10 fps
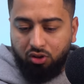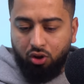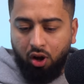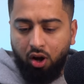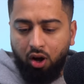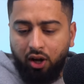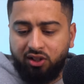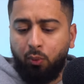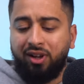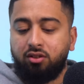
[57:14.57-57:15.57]
the it's
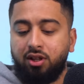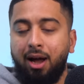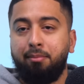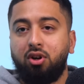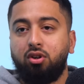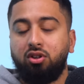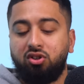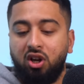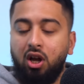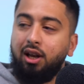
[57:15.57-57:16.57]
a waste of time
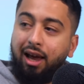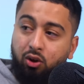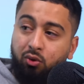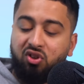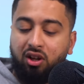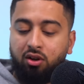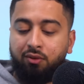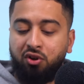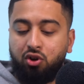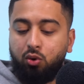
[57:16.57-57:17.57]
because like you've said in the
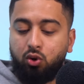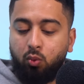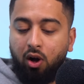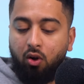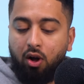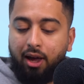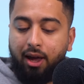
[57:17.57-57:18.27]
video as well,